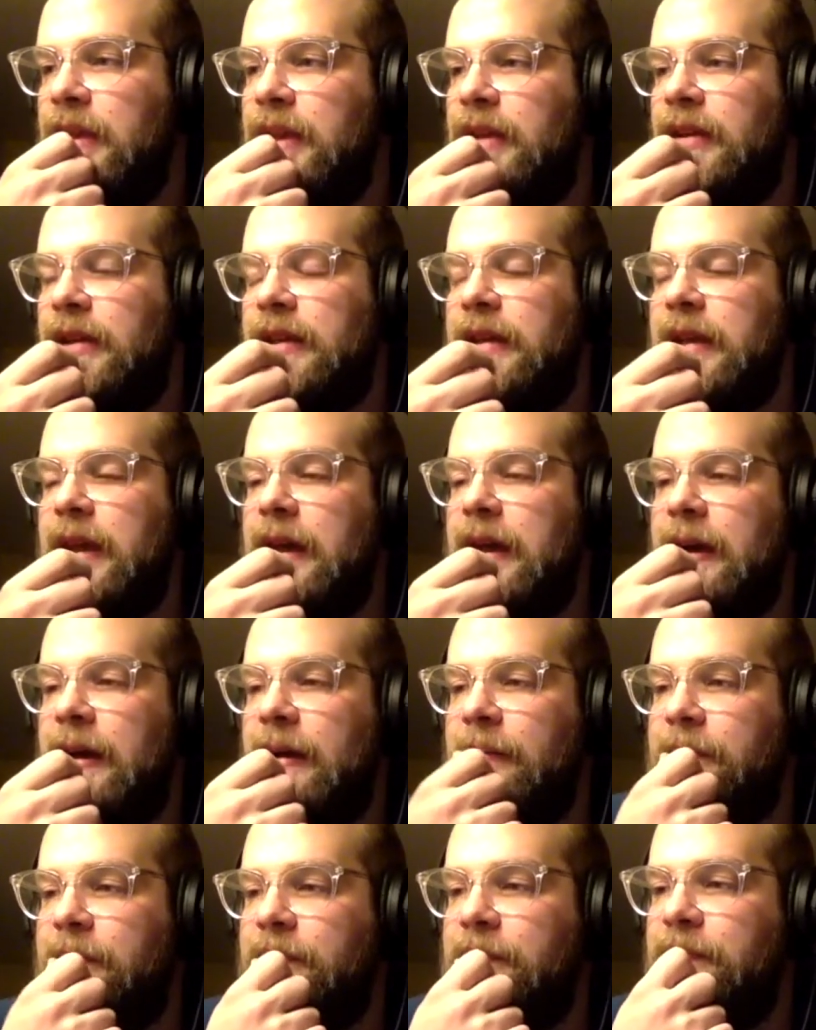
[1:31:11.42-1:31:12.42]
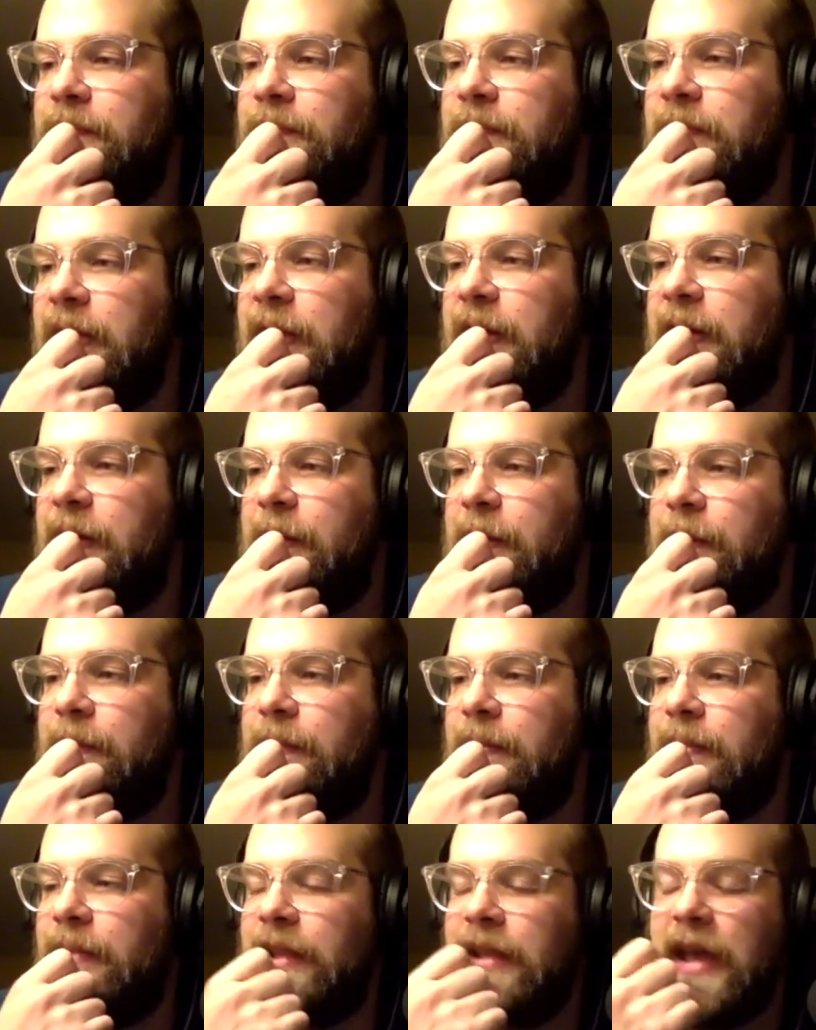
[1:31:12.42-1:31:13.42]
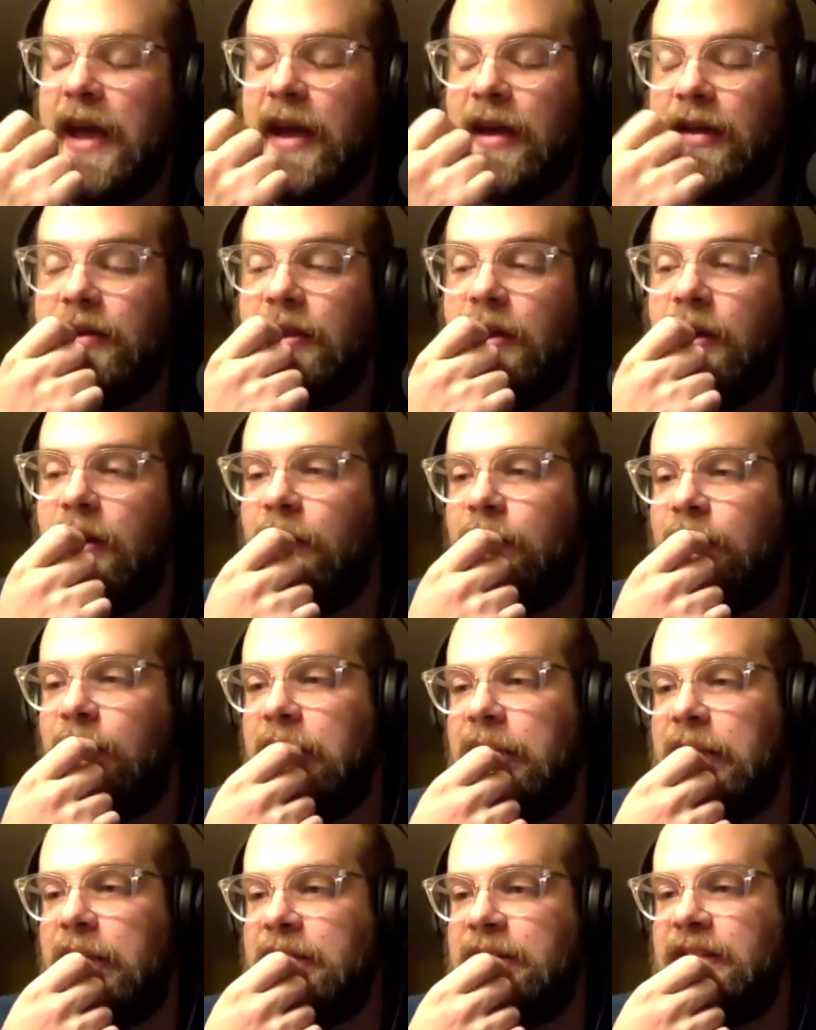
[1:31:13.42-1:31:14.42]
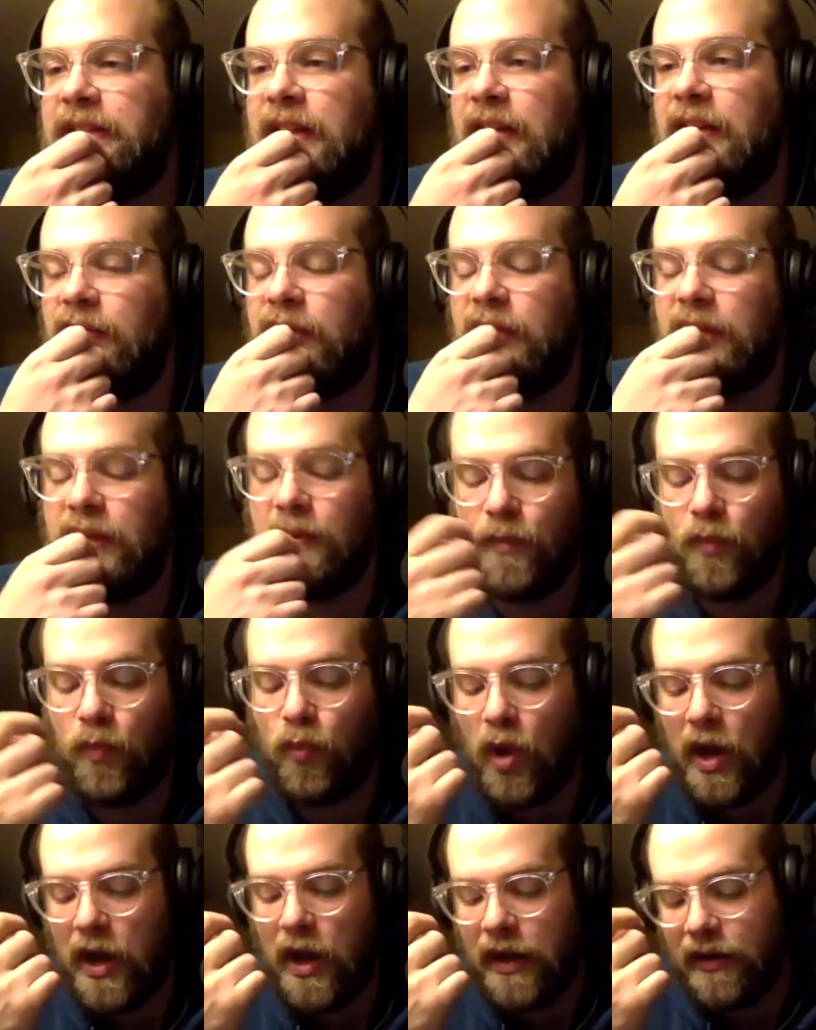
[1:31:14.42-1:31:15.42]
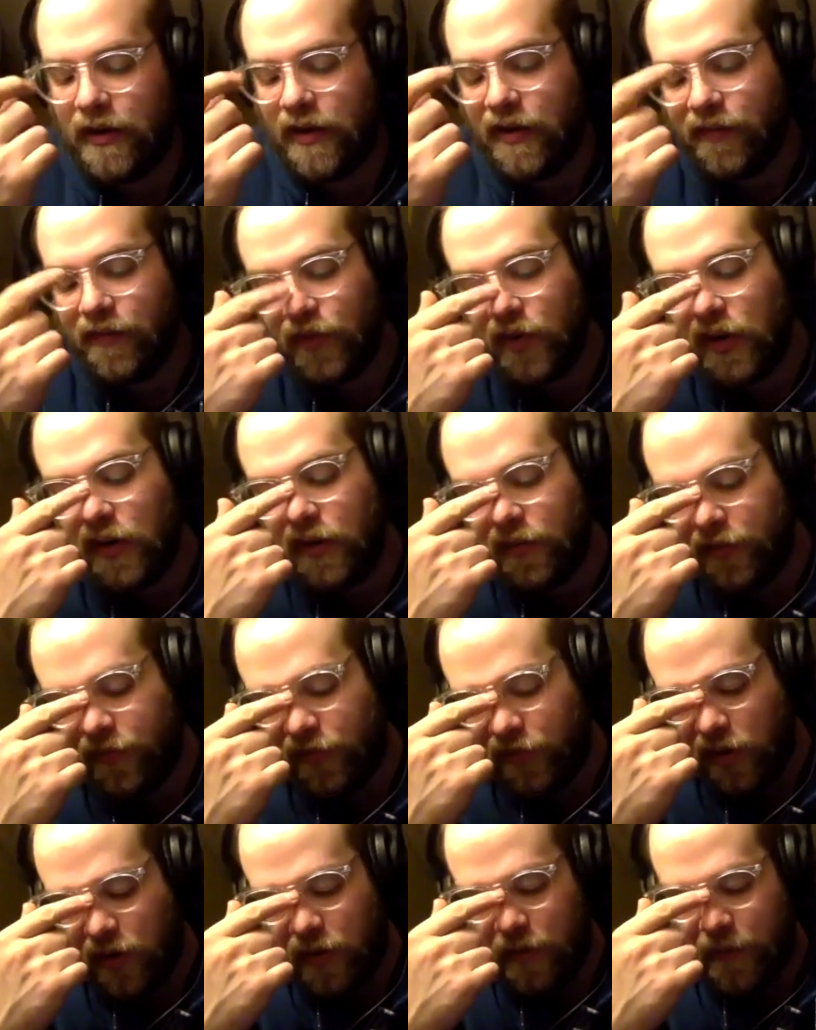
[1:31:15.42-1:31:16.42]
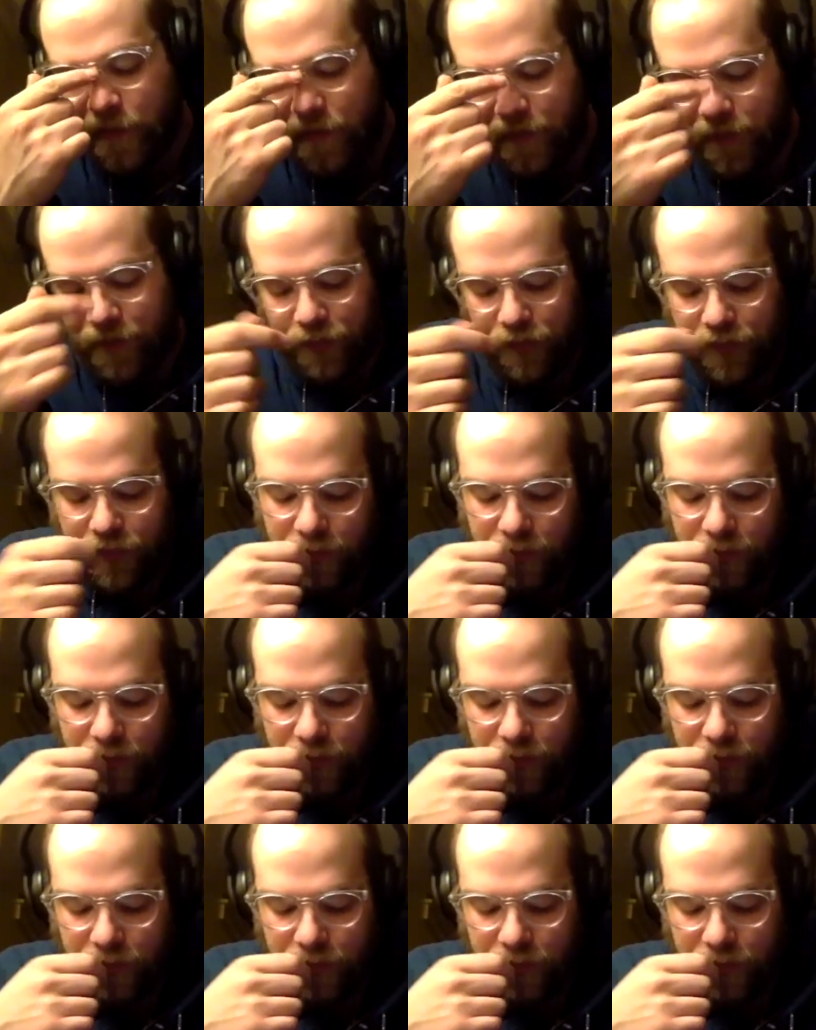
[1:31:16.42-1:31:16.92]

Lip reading: Yeah. No, like it's definitely way different from